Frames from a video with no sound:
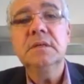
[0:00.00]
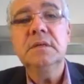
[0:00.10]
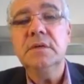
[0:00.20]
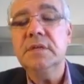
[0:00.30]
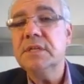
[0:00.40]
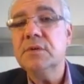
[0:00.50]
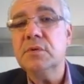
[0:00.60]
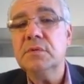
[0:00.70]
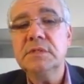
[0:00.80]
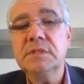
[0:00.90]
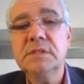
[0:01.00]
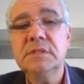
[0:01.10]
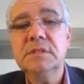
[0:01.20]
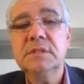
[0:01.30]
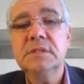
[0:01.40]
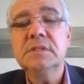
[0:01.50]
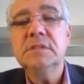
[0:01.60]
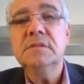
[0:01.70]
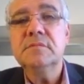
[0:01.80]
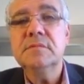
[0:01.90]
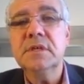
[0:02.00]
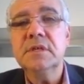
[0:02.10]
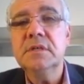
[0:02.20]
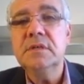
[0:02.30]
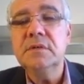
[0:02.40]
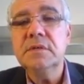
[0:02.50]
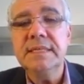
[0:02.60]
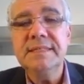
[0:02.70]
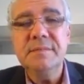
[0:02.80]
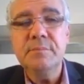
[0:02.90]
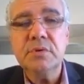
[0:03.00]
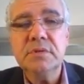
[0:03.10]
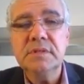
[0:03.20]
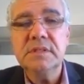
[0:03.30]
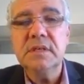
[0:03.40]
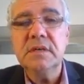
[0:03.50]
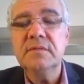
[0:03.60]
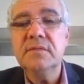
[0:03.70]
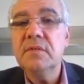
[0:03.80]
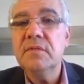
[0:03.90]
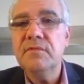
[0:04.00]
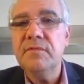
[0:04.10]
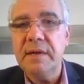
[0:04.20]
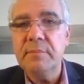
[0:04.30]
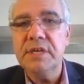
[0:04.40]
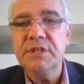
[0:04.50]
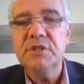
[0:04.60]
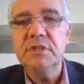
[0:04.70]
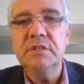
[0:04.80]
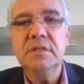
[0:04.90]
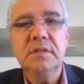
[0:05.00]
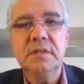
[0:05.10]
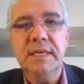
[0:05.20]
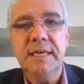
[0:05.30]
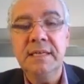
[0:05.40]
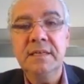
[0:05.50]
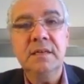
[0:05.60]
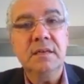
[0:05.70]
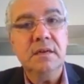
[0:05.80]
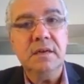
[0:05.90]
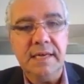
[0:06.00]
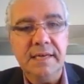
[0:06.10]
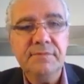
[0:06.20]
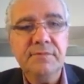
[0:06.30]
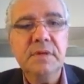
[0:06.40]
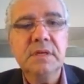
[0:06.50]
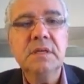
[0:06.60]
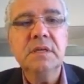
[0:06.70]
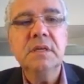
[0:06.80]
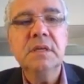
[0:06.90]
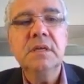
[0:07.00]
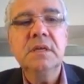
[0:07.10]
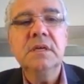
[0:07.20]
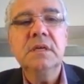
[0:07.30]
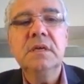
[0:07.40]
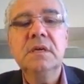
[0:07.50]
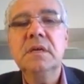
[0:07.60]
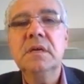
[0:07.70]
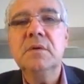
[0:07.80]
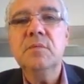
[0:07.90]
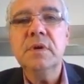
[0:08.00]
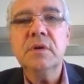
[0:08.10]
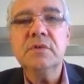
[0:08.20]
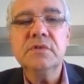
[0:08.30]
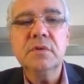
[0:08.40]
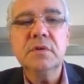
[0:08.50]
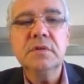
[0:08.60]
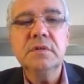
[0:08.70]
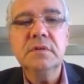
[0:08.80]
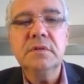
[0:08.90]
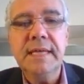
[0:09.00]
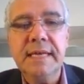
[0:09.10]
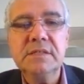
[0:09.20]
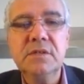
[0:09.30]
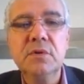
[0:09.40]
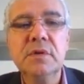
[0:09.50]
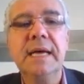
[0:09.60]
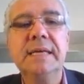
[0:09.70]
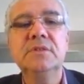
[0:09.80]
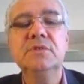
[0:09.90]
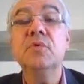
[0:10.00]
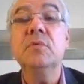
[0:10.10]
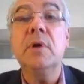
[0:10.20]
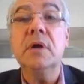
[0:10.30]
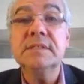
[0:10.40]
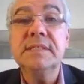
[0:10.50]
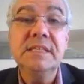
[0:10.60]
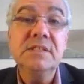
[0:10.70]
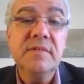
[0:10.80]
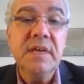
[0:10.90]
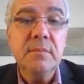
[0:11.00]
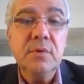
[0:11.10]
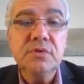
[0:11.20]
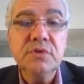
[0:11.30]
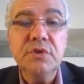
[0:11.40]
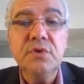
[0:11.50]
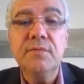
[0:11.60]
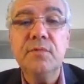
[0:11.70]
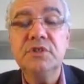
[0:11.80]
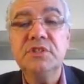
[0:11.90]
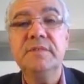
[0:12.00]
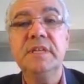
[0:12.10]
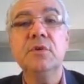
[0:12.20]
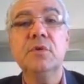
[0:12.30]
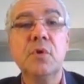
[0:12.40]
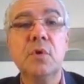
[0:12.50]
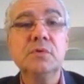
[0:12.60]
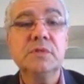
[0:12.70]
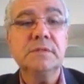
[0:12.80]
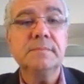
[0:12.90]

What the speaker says: Learning goals, we're going to look at the importance of vibration in life. We're also going to next look at the toolbox that is available to you for achieving your goals.